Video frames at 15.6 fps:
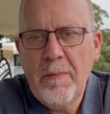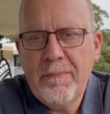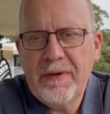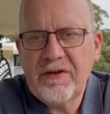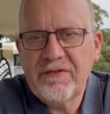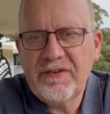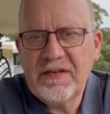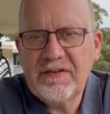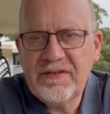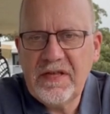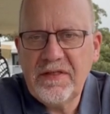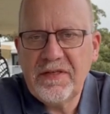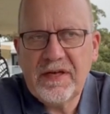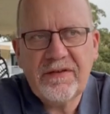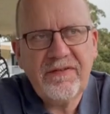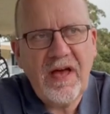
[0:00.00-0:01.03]
because I see
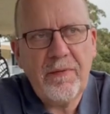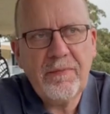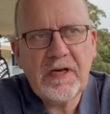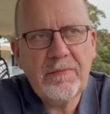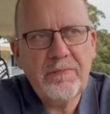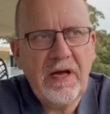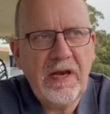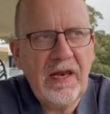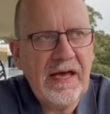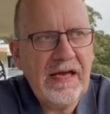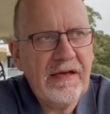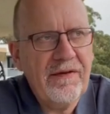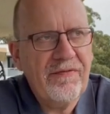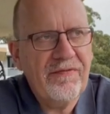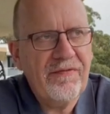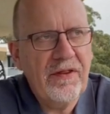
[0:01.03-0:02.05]
things happening in my
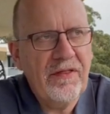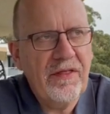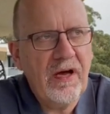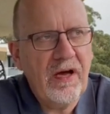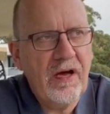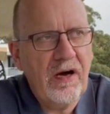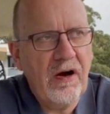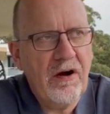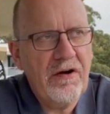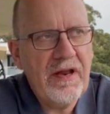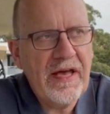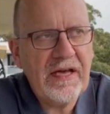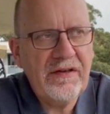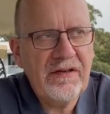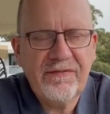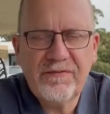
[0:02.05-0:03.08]
life that are
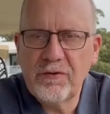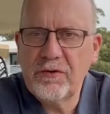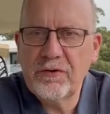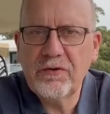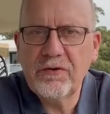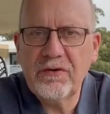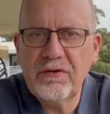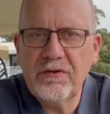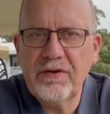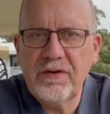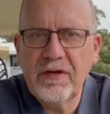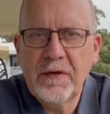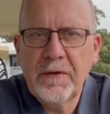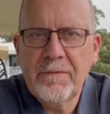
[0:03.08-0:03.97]
negative or not good.